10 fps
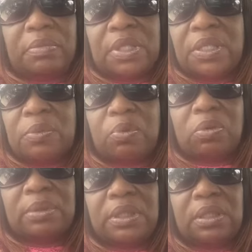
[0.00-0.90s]
this
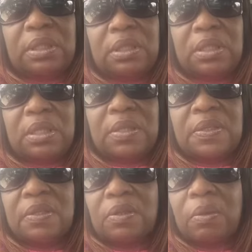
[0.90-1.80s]
probably
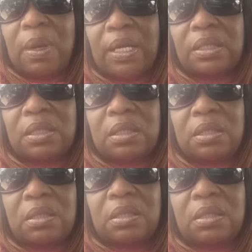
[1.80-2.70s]
isn't quite
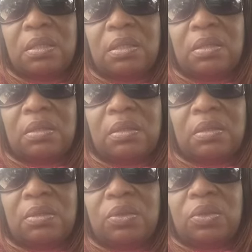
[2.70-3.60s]

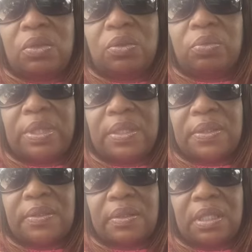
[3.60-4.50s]
2
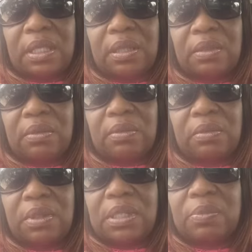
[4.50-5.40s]
weeks good yet,
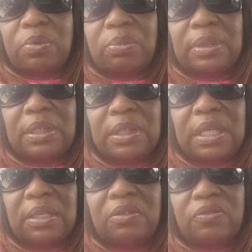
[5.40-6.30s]
but it's probably
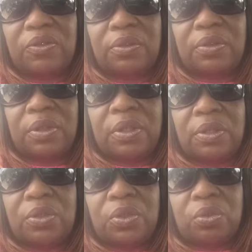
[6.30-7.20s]
heading for
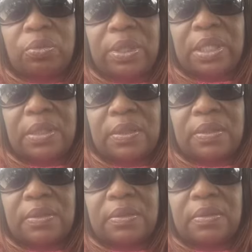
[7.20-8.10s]
2
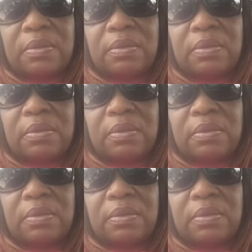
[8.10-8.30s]
weeks.